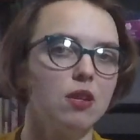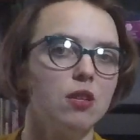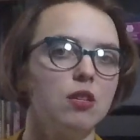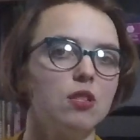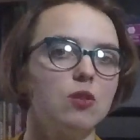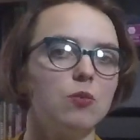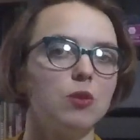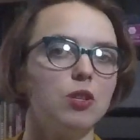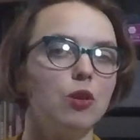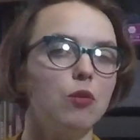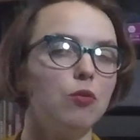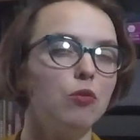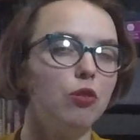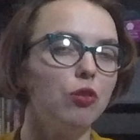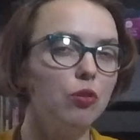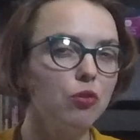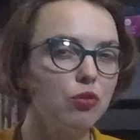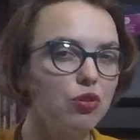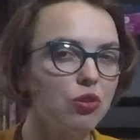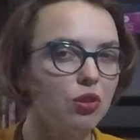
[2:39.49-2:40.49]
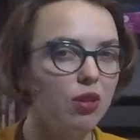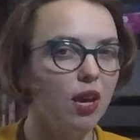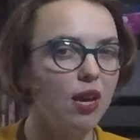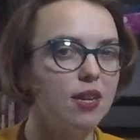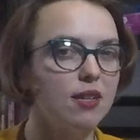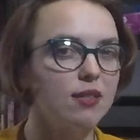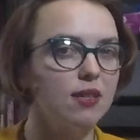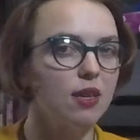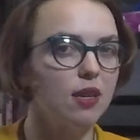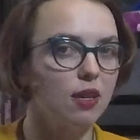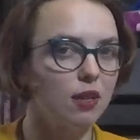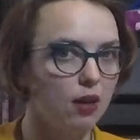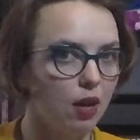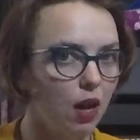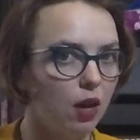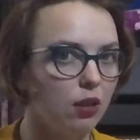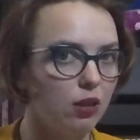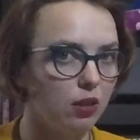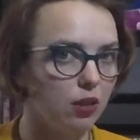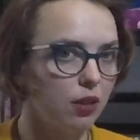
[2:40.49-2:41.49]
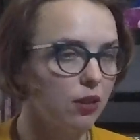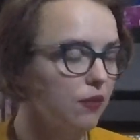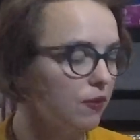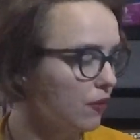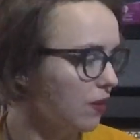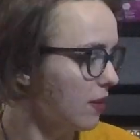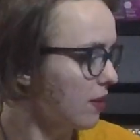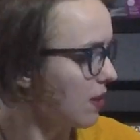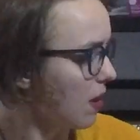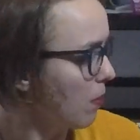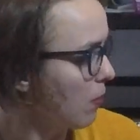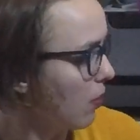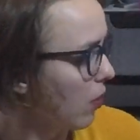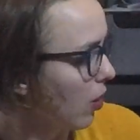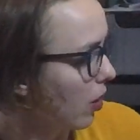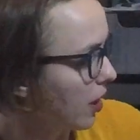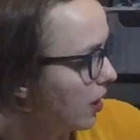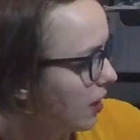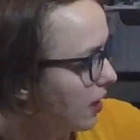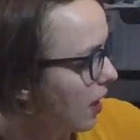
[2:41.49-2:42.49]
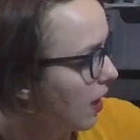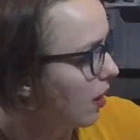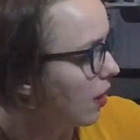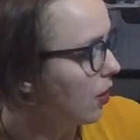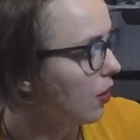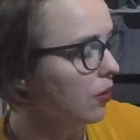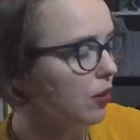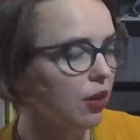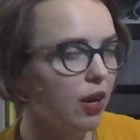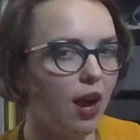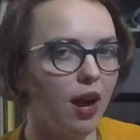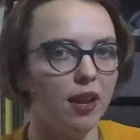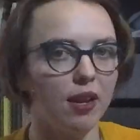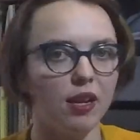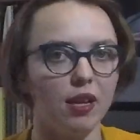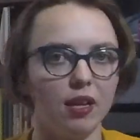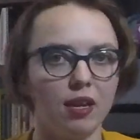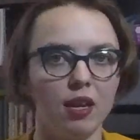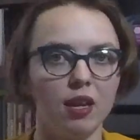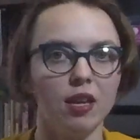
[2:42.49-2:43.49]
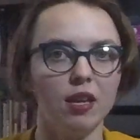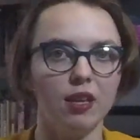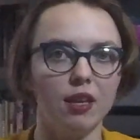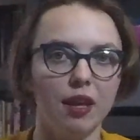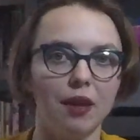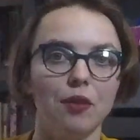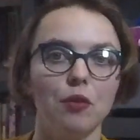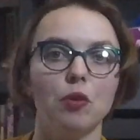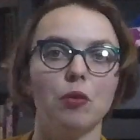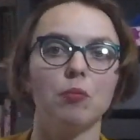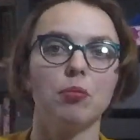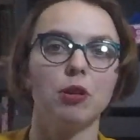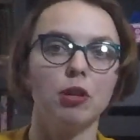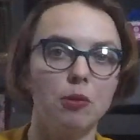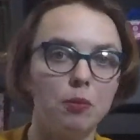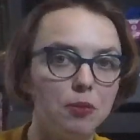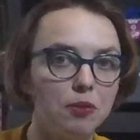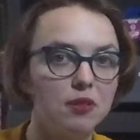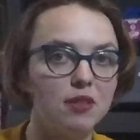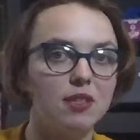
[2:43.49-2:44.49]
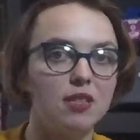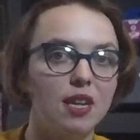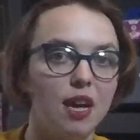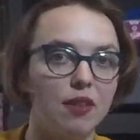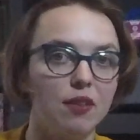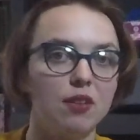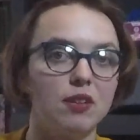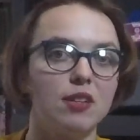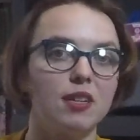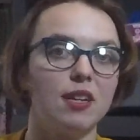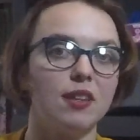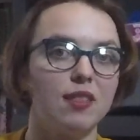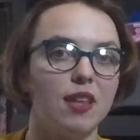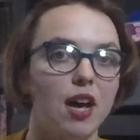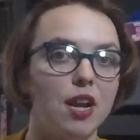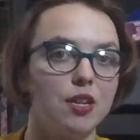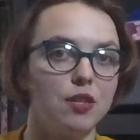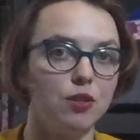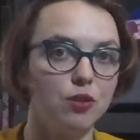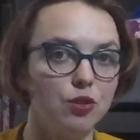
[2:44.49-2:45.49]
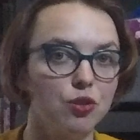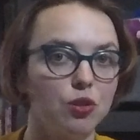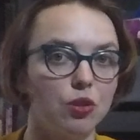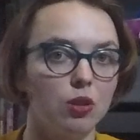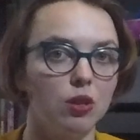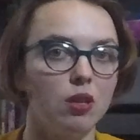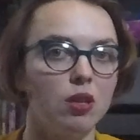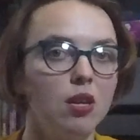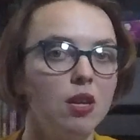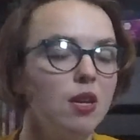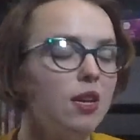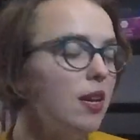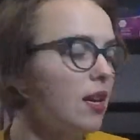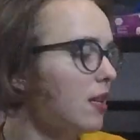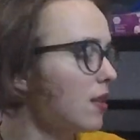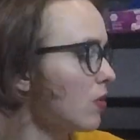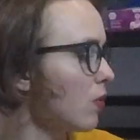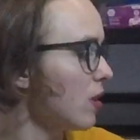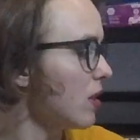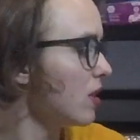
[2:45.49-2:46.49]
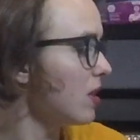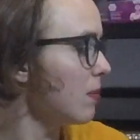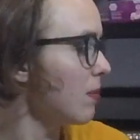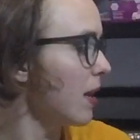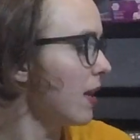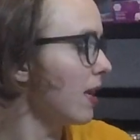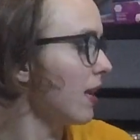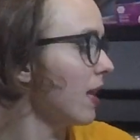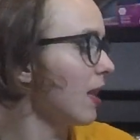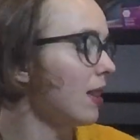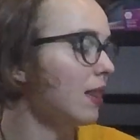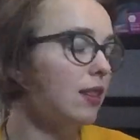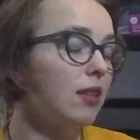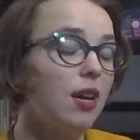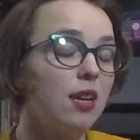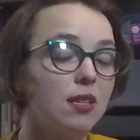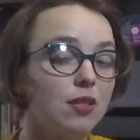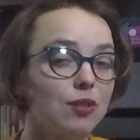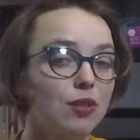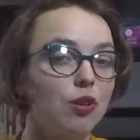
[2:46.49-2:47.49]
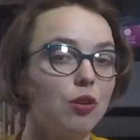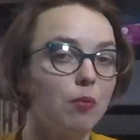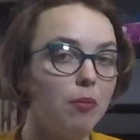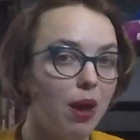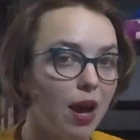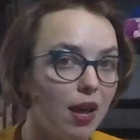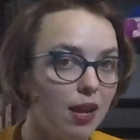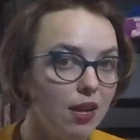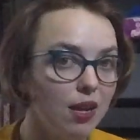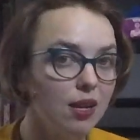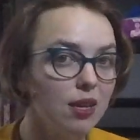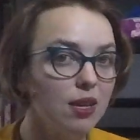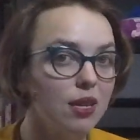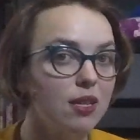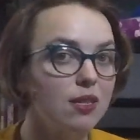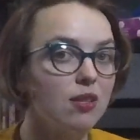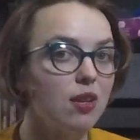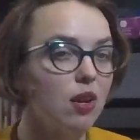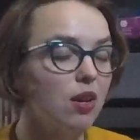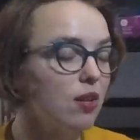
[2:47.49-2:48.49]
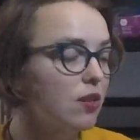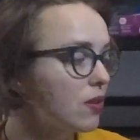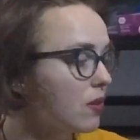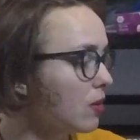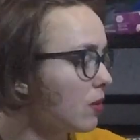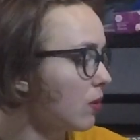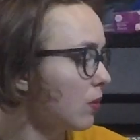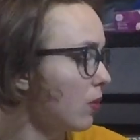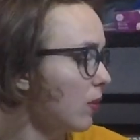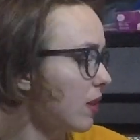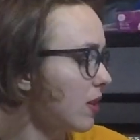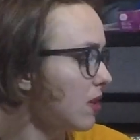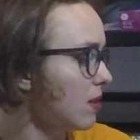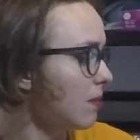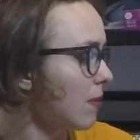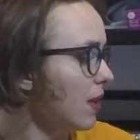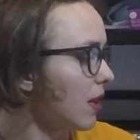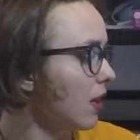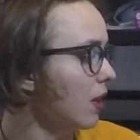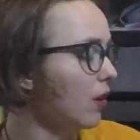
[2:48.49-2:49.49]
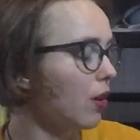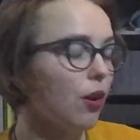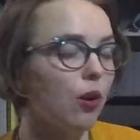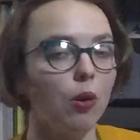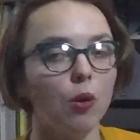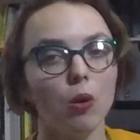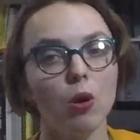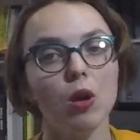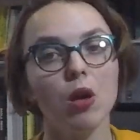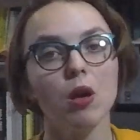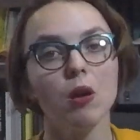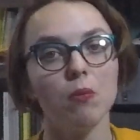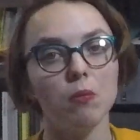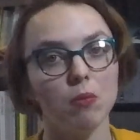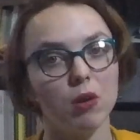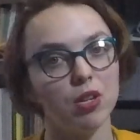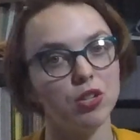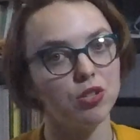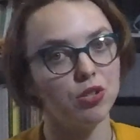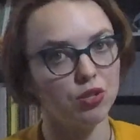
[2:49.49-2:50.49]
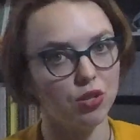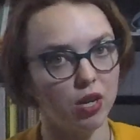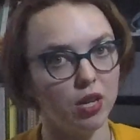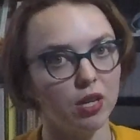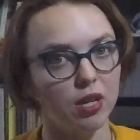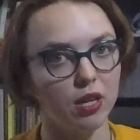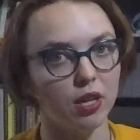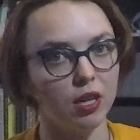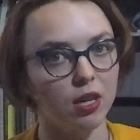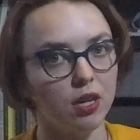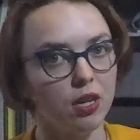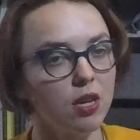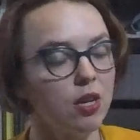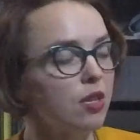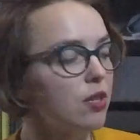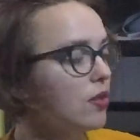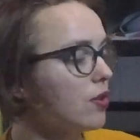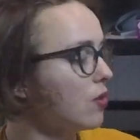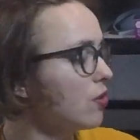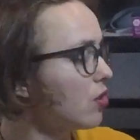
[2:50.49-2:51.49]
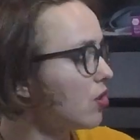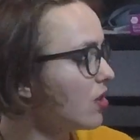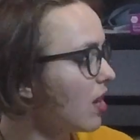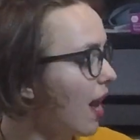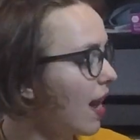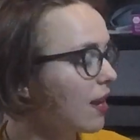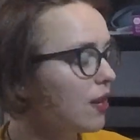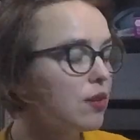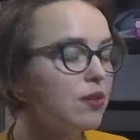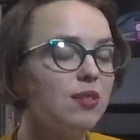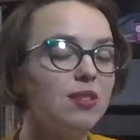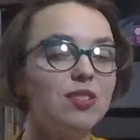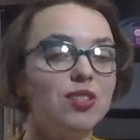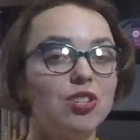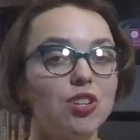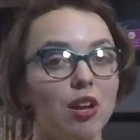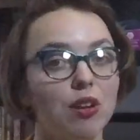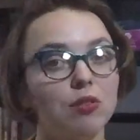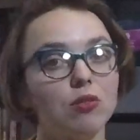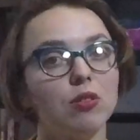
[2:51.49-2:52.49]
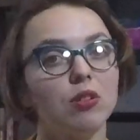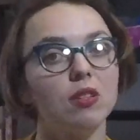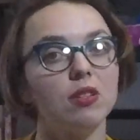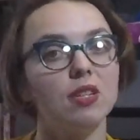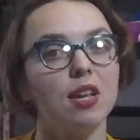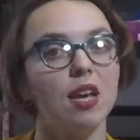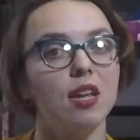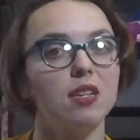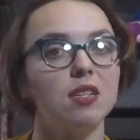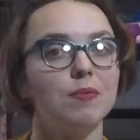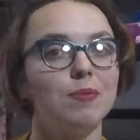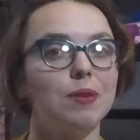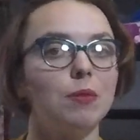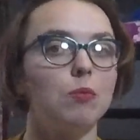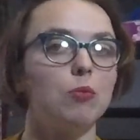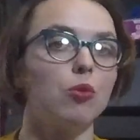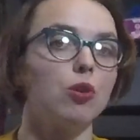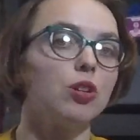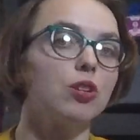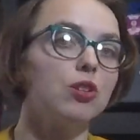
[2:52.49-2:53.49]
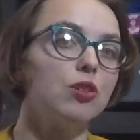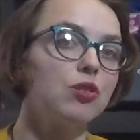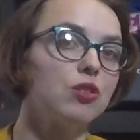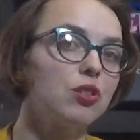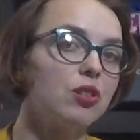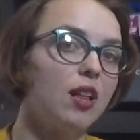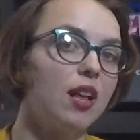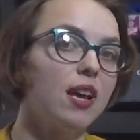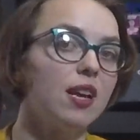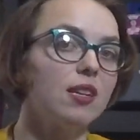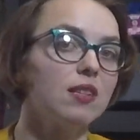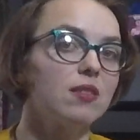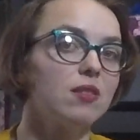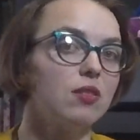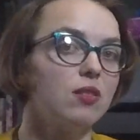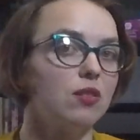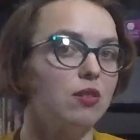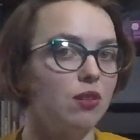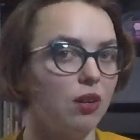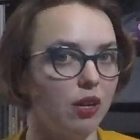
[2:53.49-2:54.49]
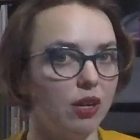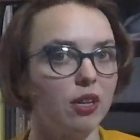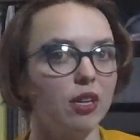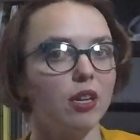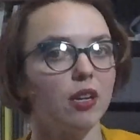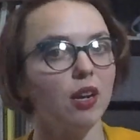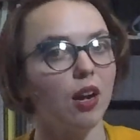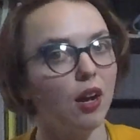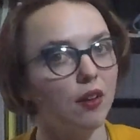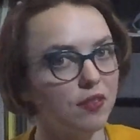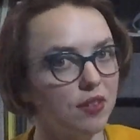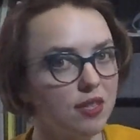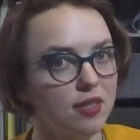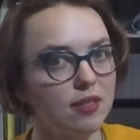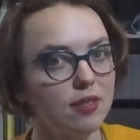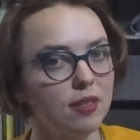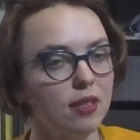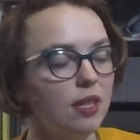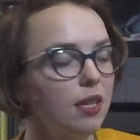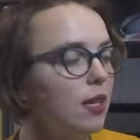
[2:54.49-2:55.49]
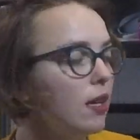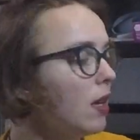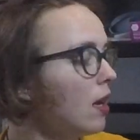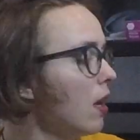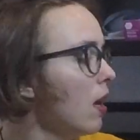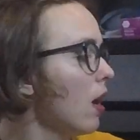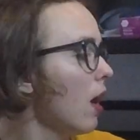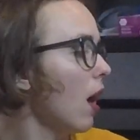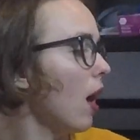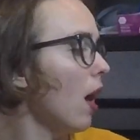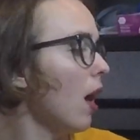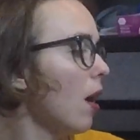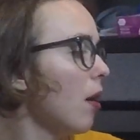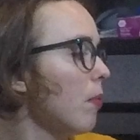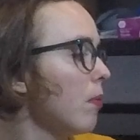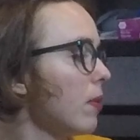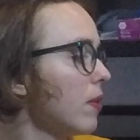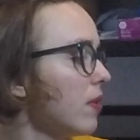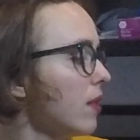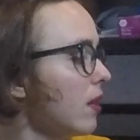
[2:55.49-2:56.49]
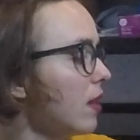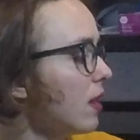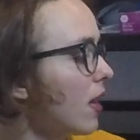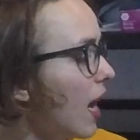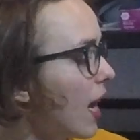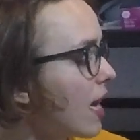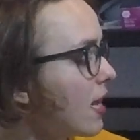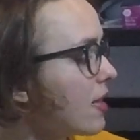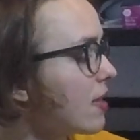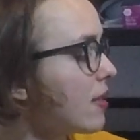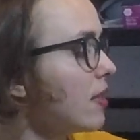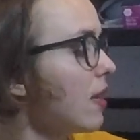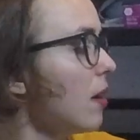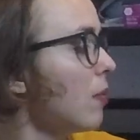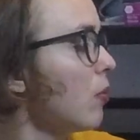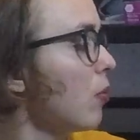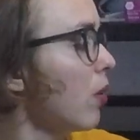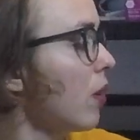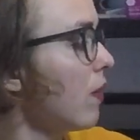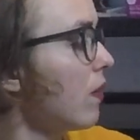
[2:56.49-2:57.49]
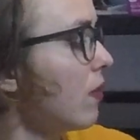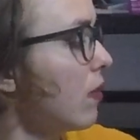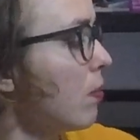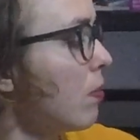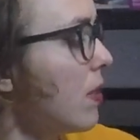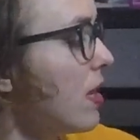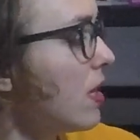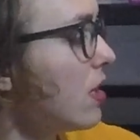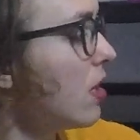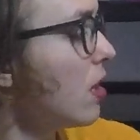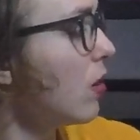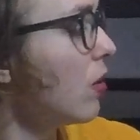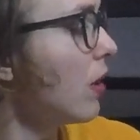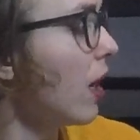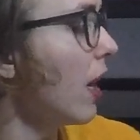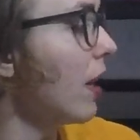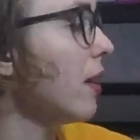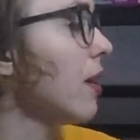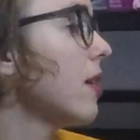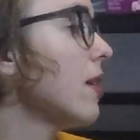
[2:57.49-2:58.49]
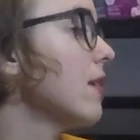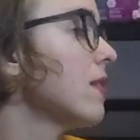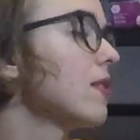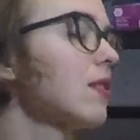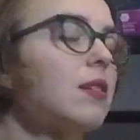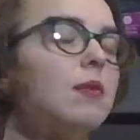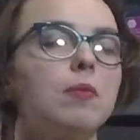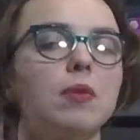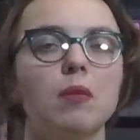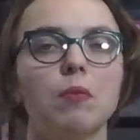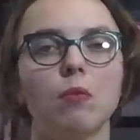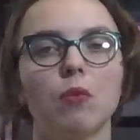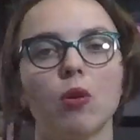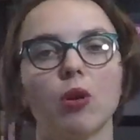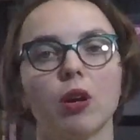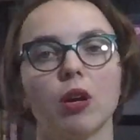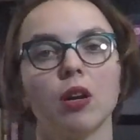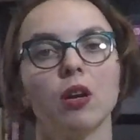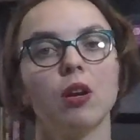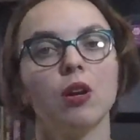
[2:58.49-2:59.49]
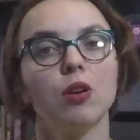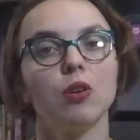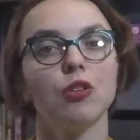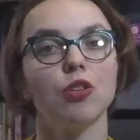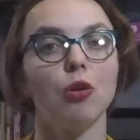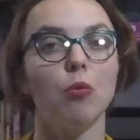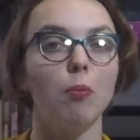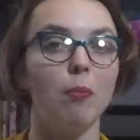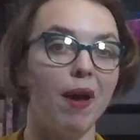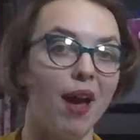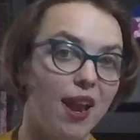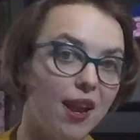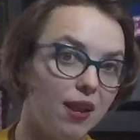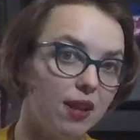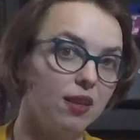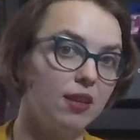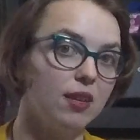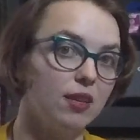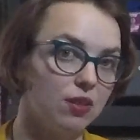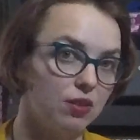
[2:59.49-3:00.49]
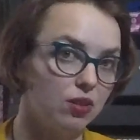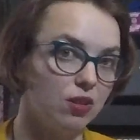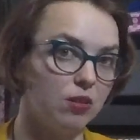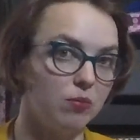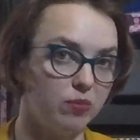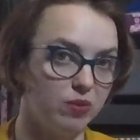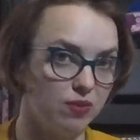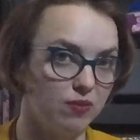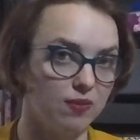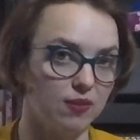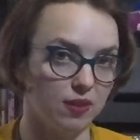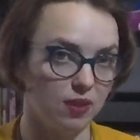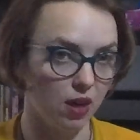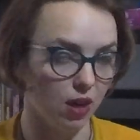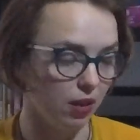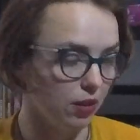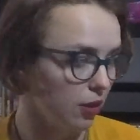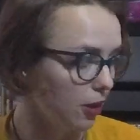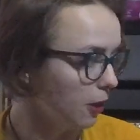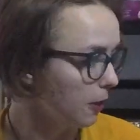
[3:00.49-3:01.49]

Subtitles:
So when you neutralize a color, for example our yellow, you're adding yellow and purple together to get that neutral, it's going to make it less chromatic. It's also going to make it go much darker. So shadows in general tend to be more neutralized, darker obviously, but the lights and more of the mid-tone areas can be more chromatic in terms of the color.